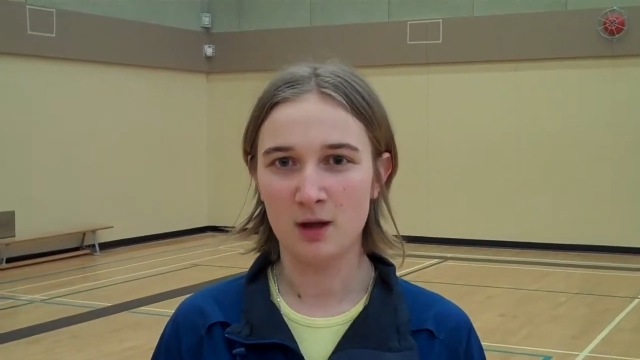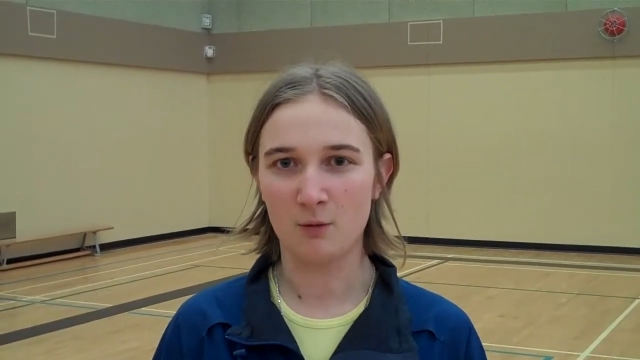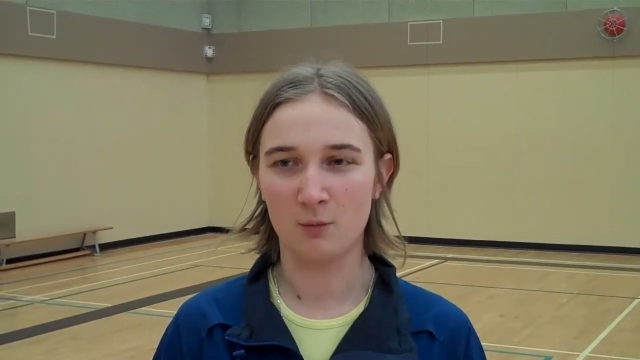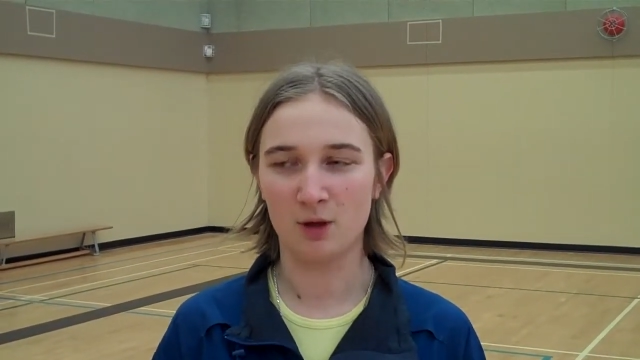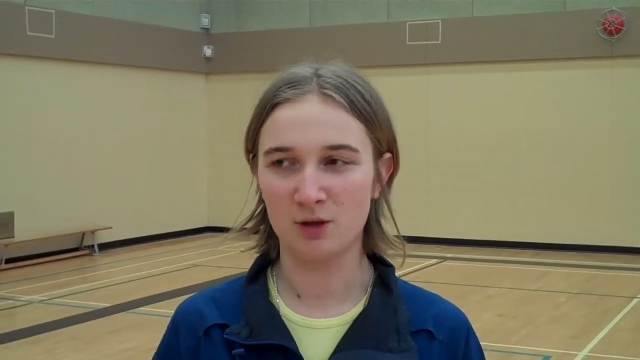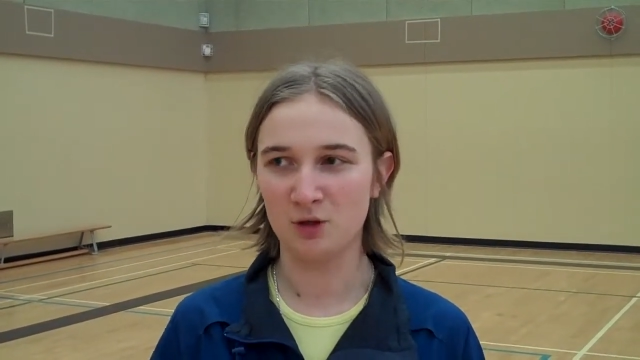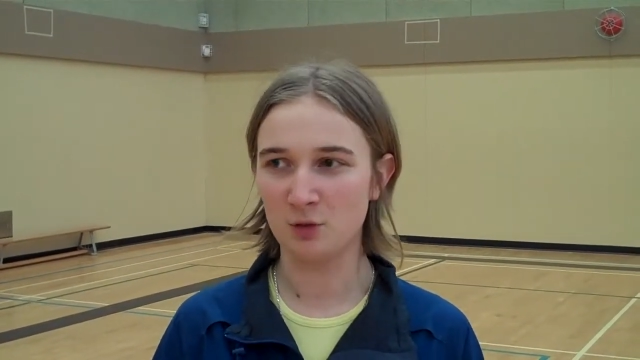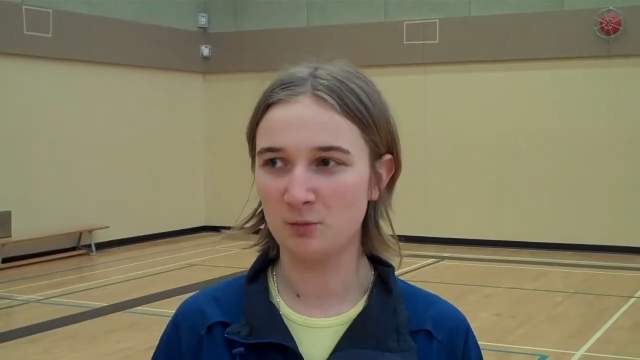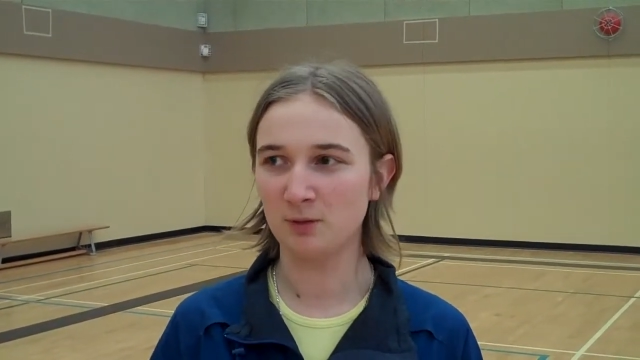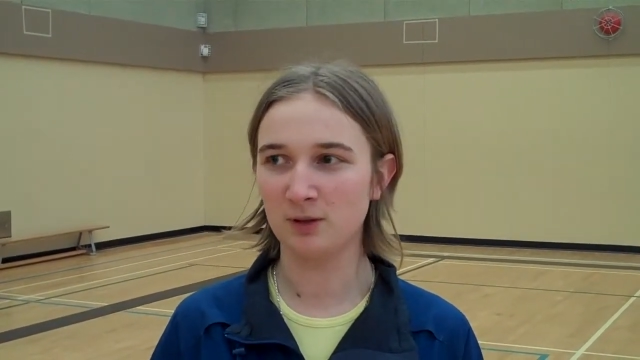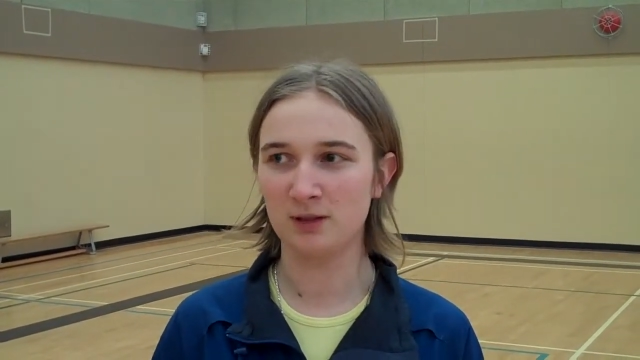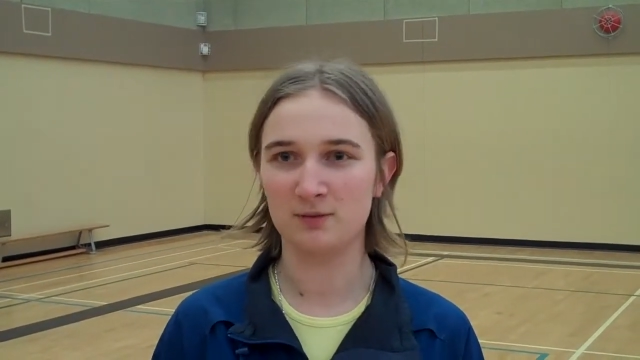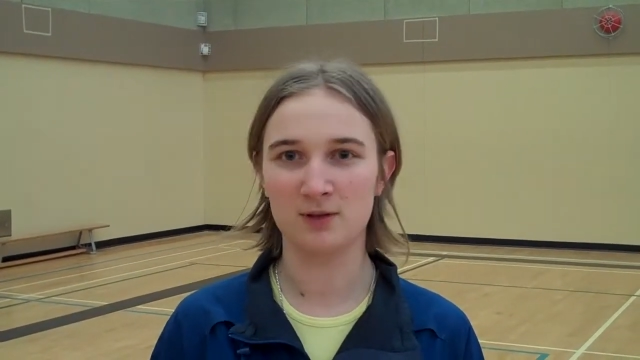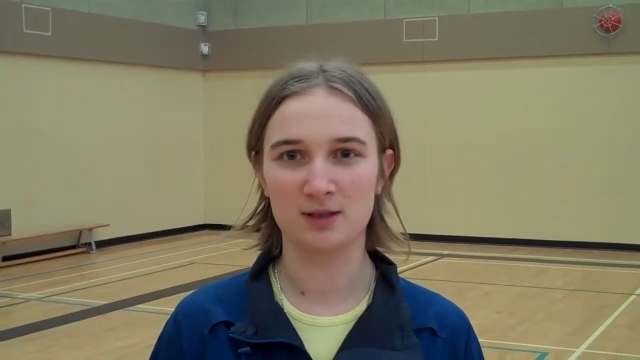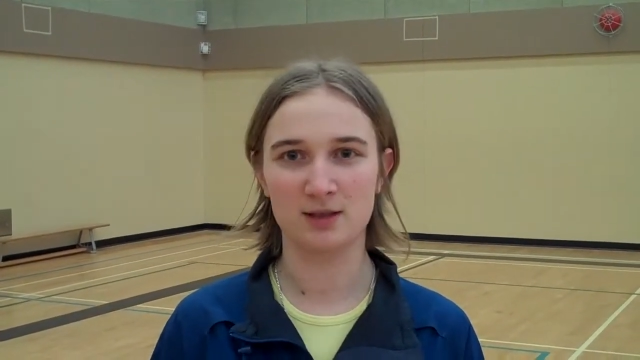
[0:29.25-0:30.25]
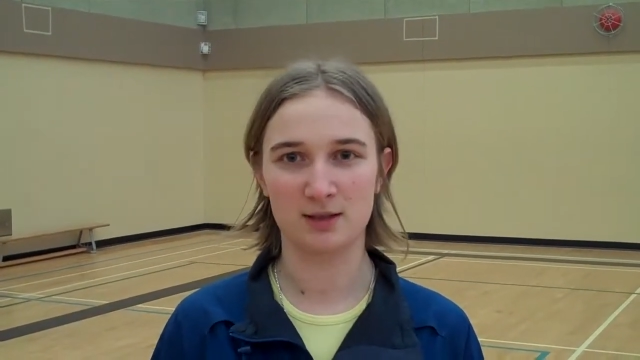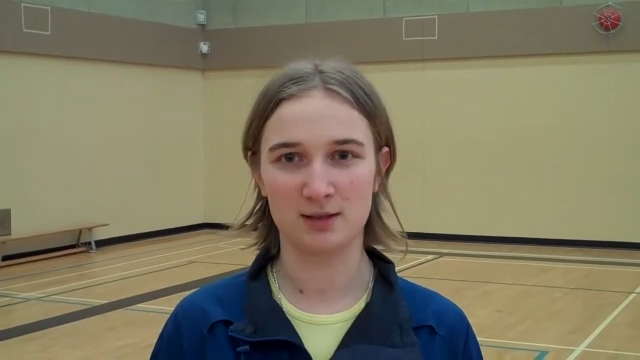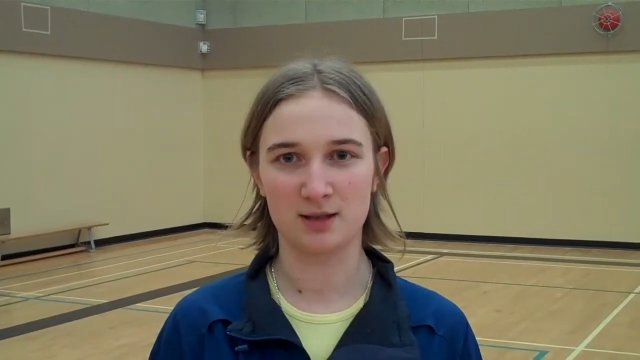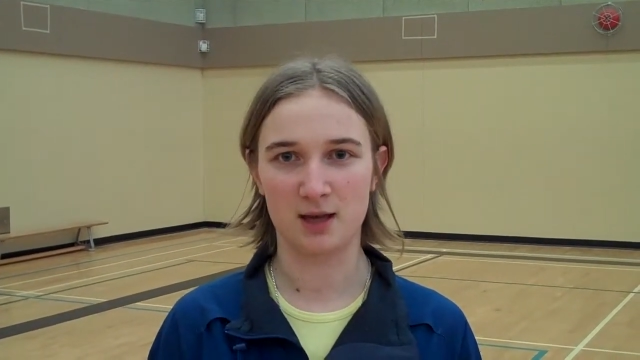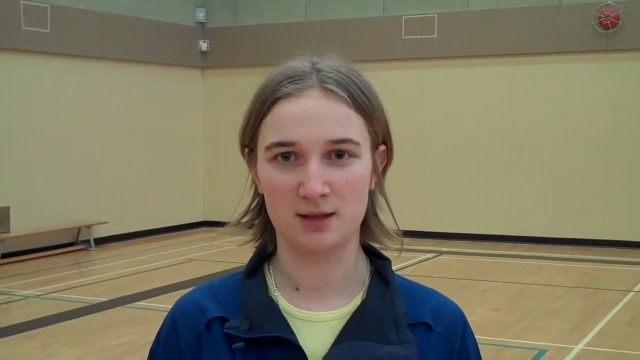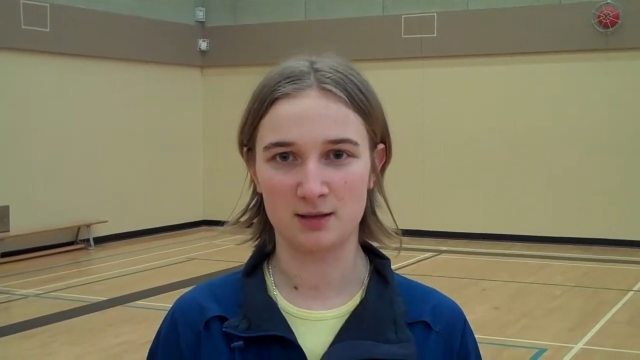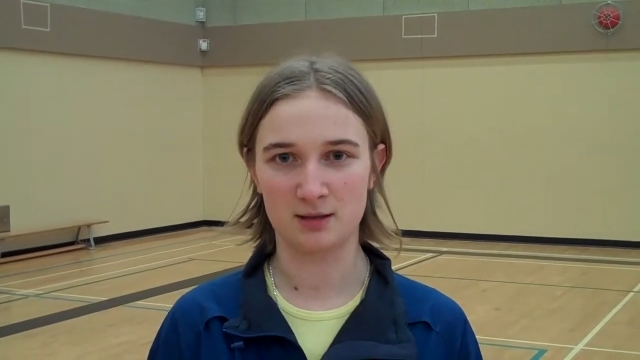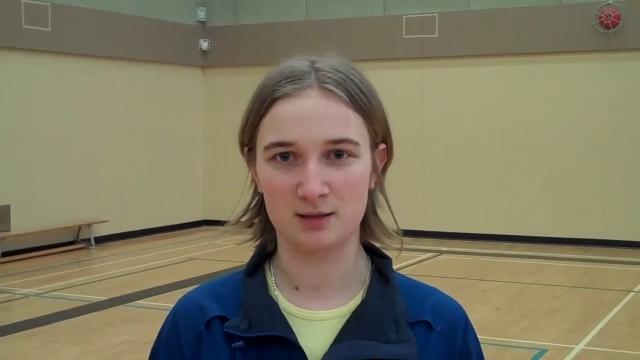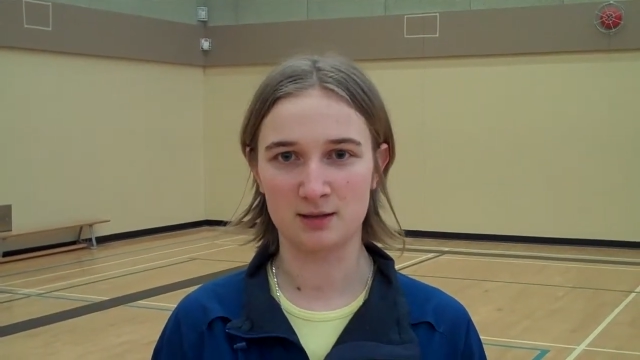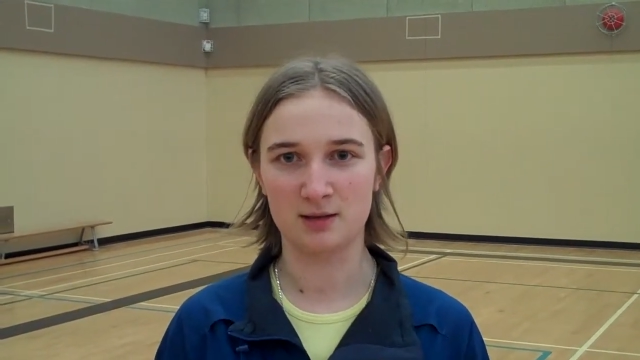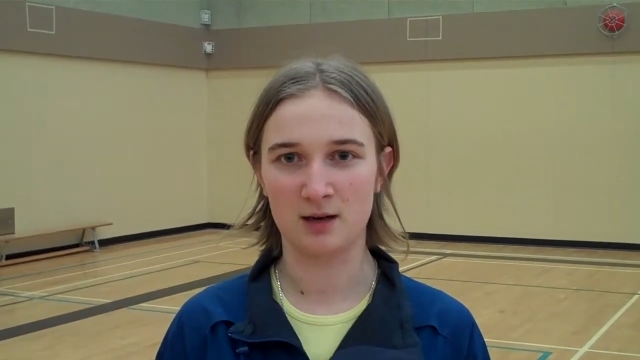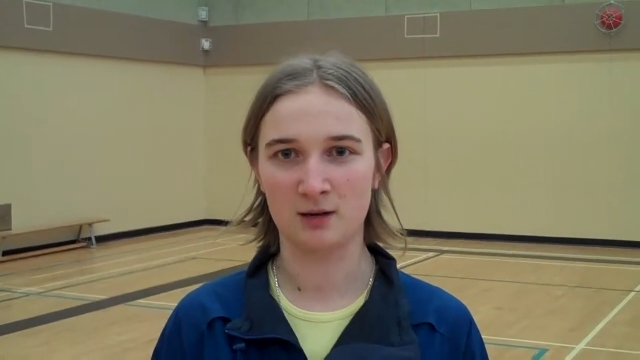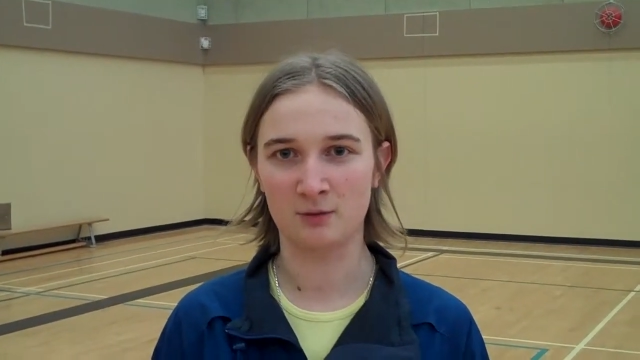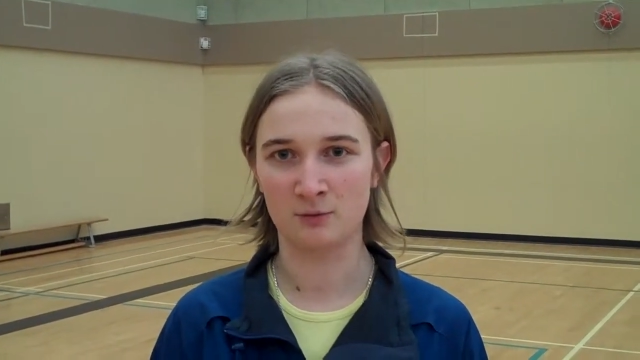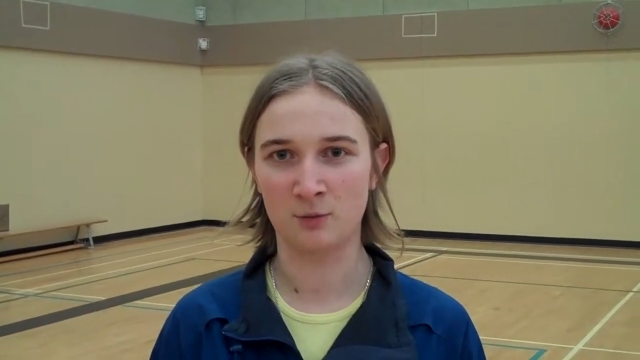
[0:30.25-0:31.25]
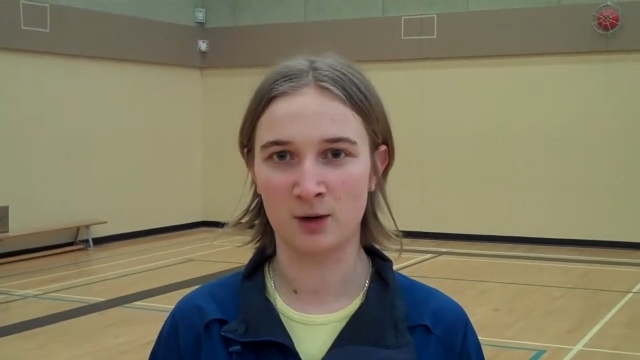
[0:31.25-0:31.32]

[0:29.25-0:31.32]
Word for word: and what you believe is success instead of